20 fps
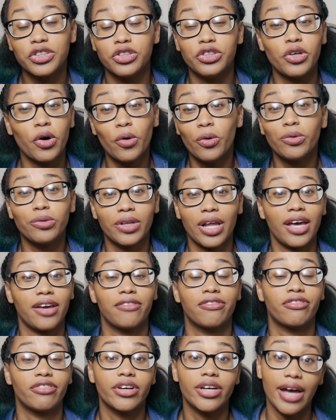Don't like
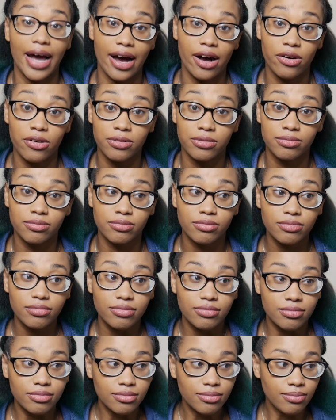freak out
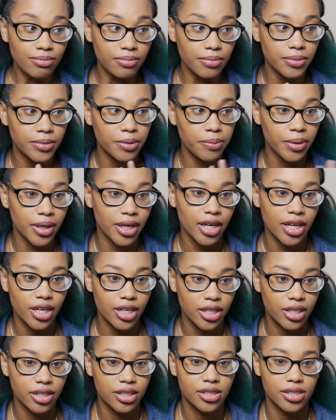
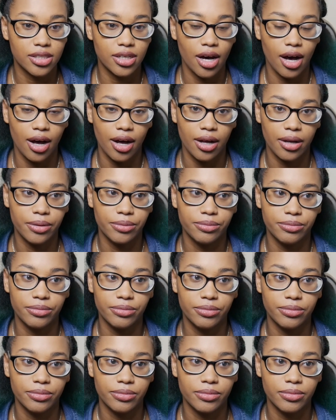because
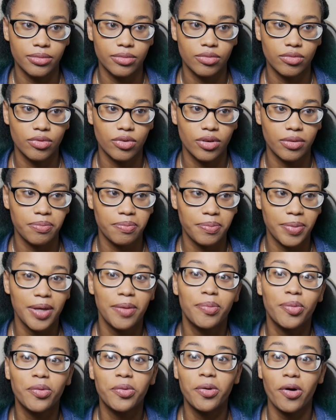
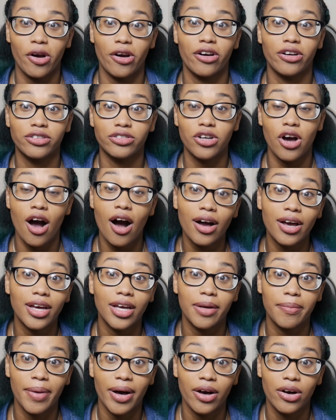people are talking
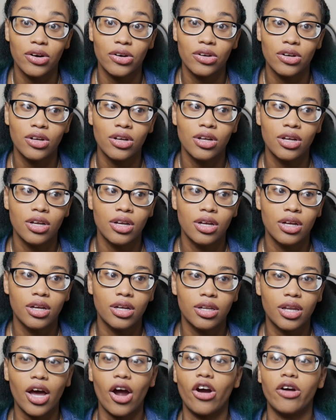about,
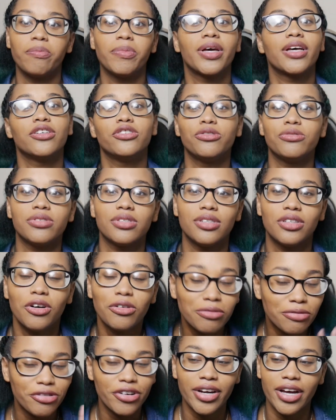like, or because you
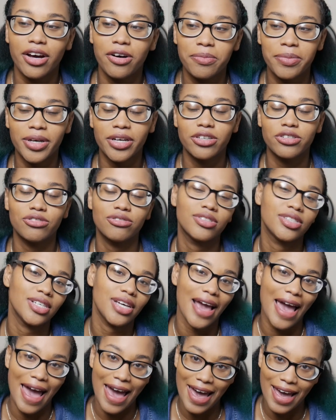don't freak out because you
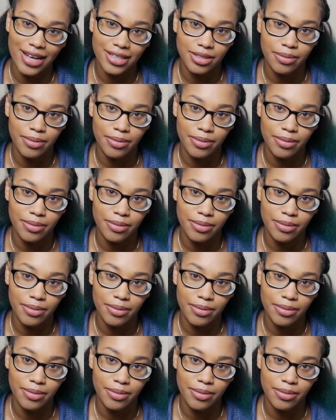see ads